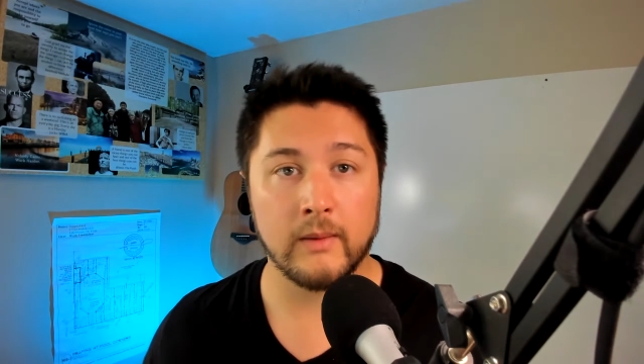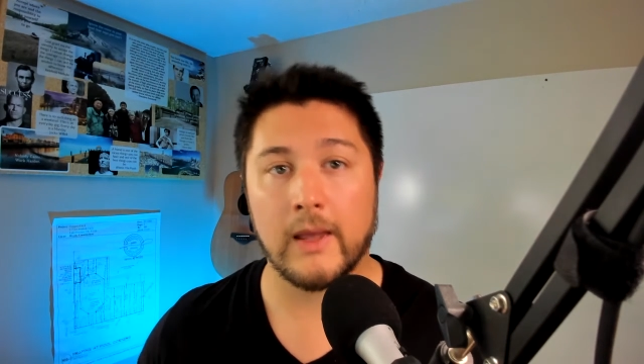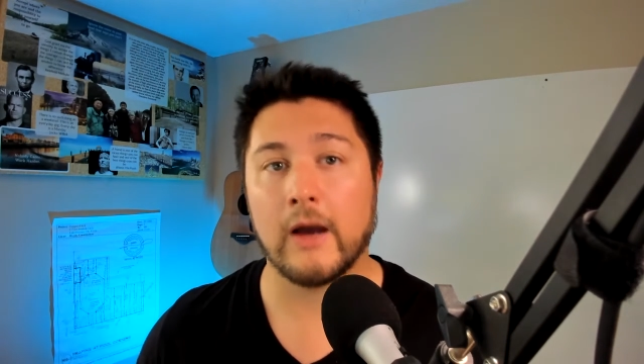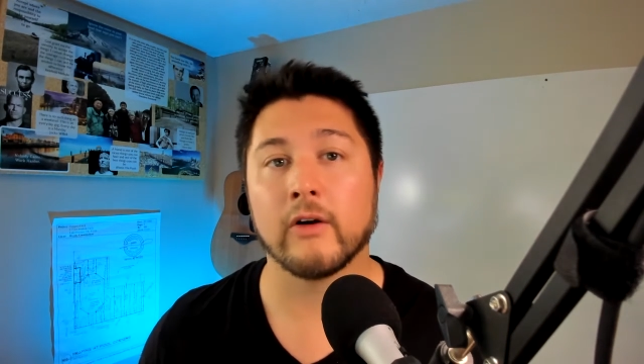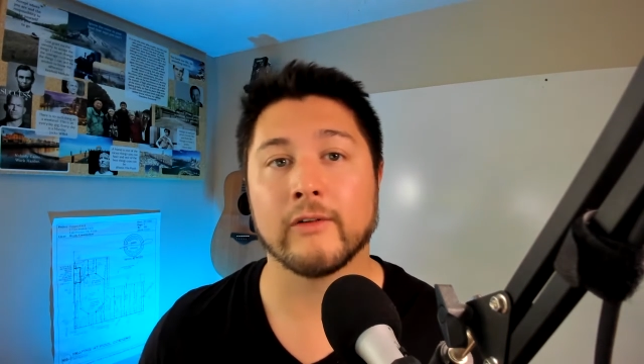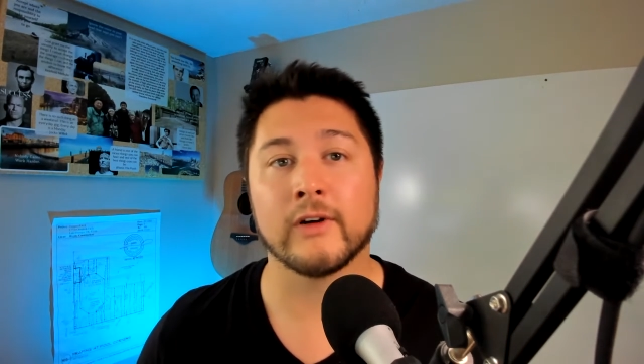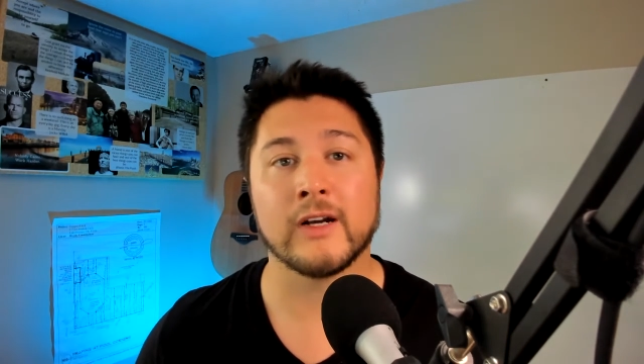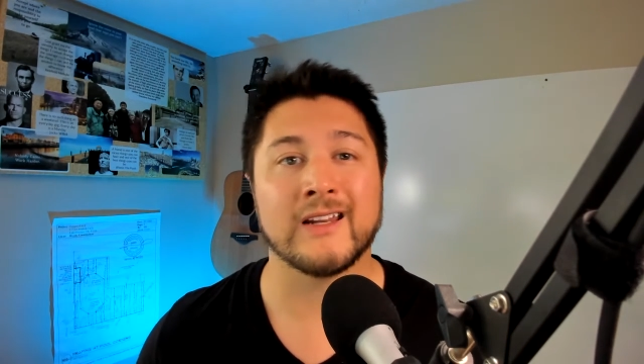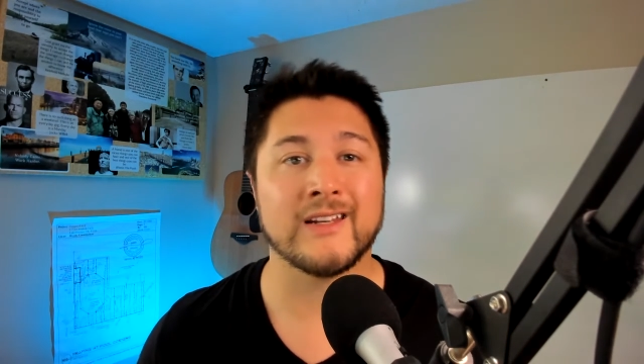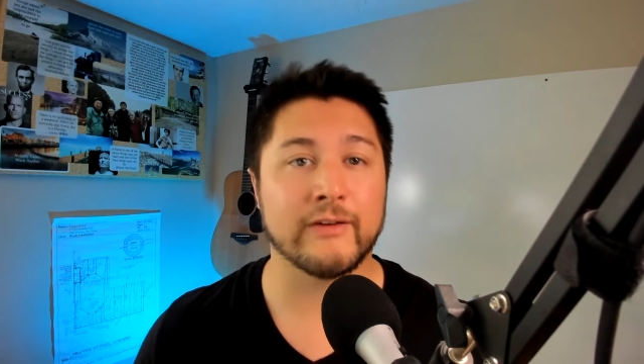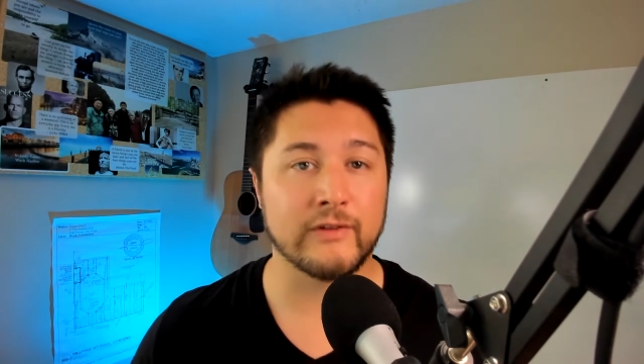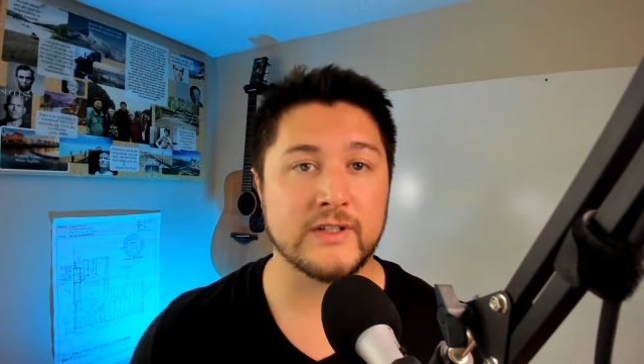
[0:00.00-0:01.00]
However,
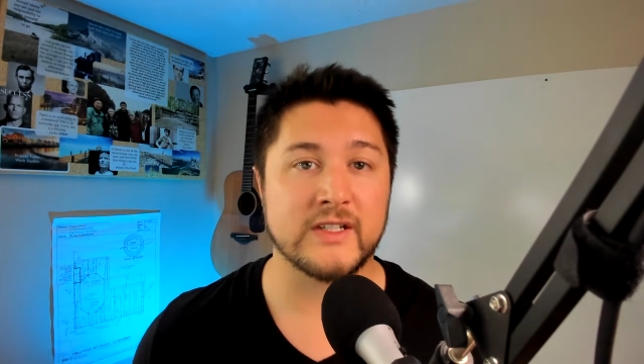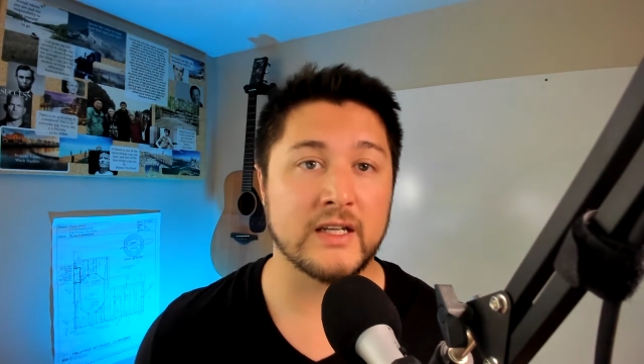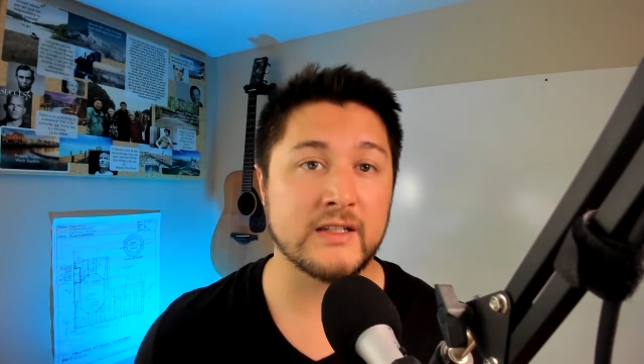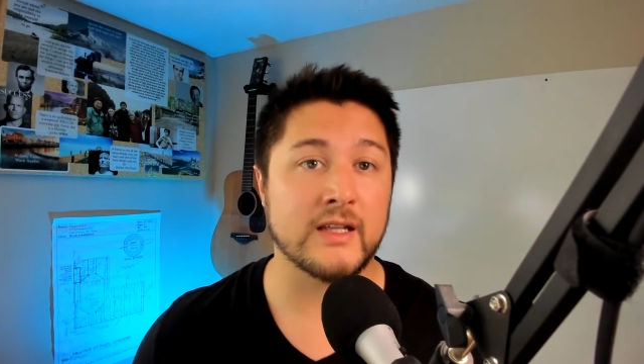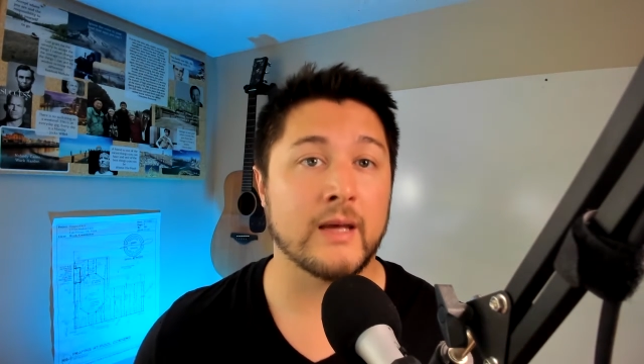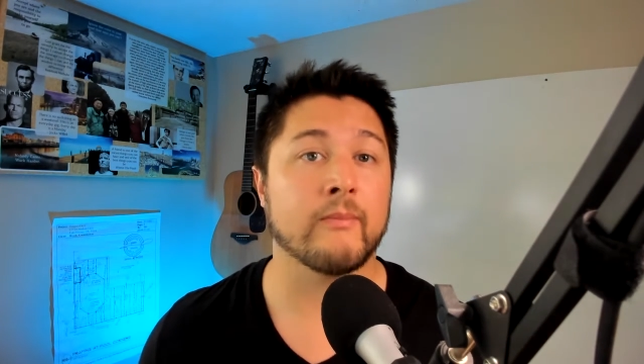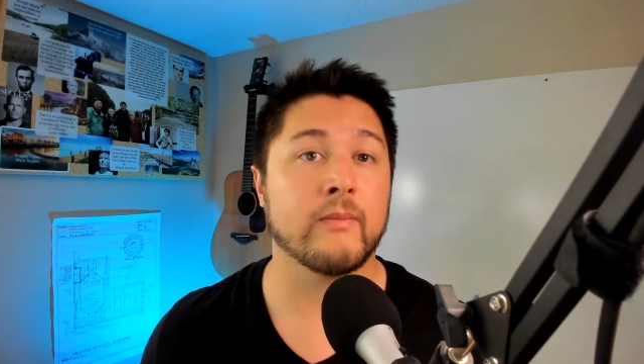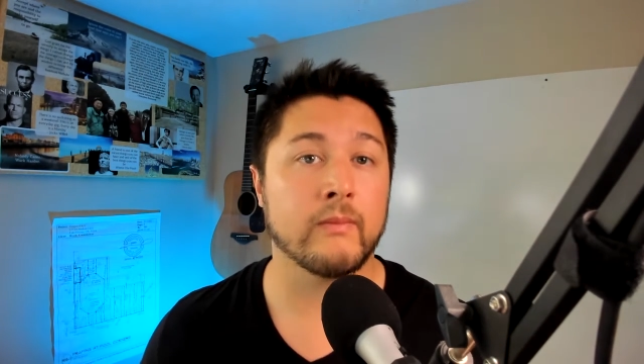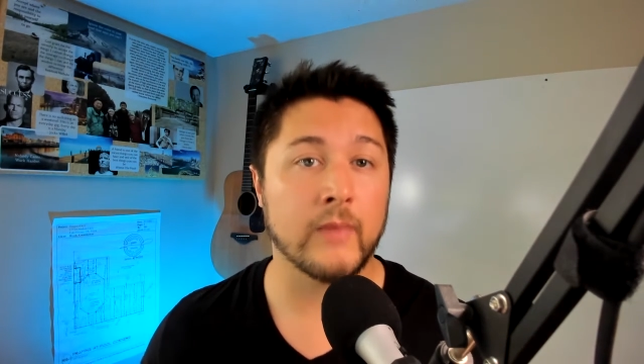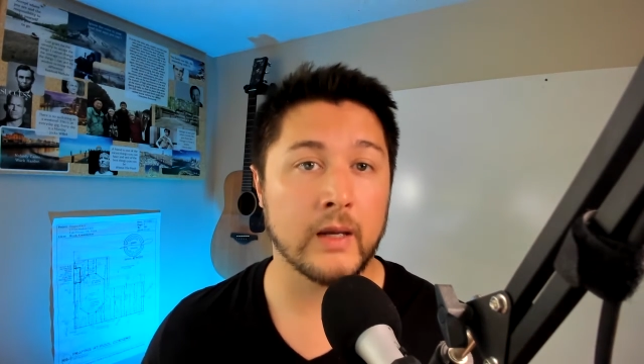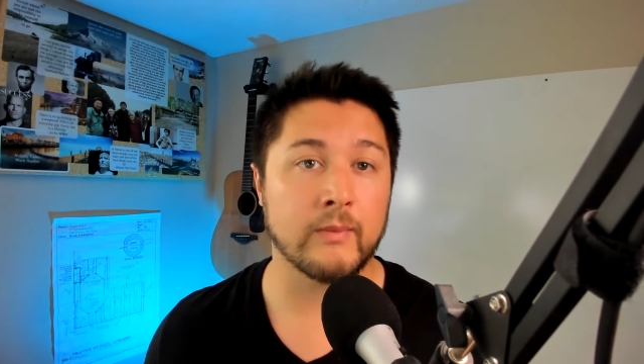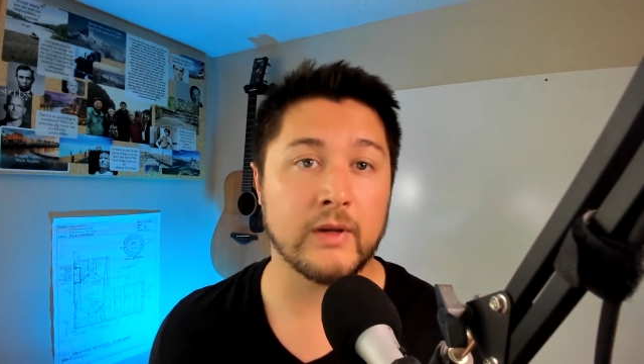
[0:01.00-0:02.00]
in different states, that
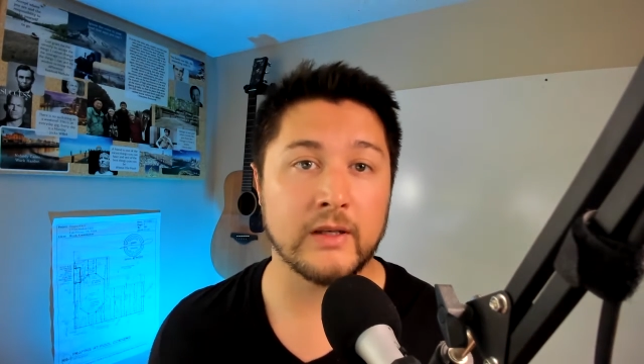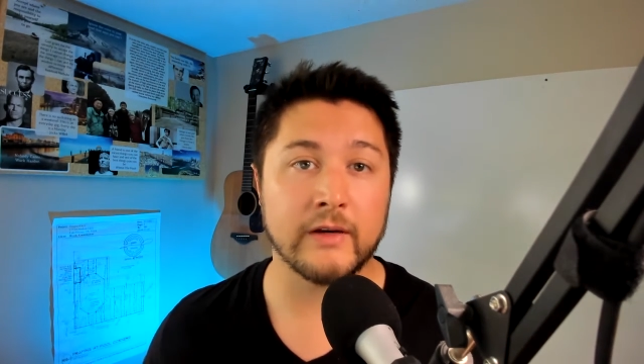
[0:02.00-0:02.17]
might be a